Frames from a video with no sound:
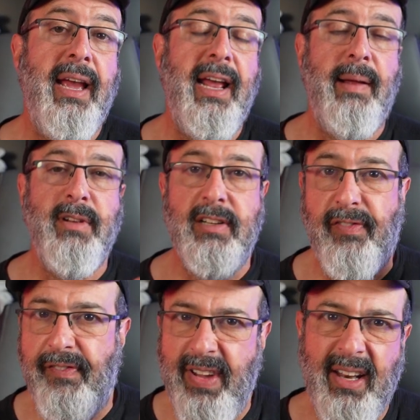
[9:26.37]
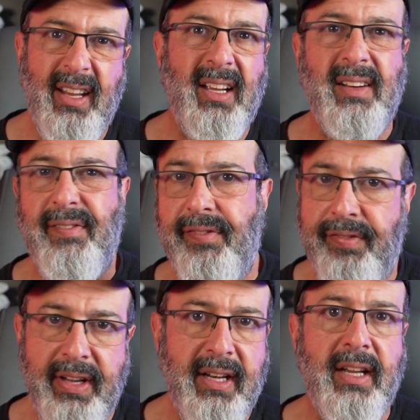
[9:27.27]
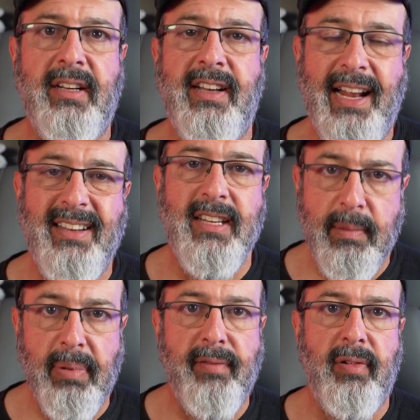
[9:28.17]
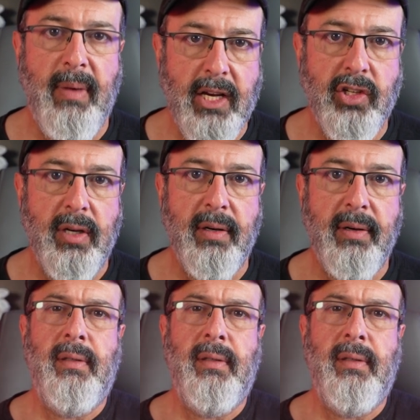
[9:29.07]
and I'm just feeding it that deep information.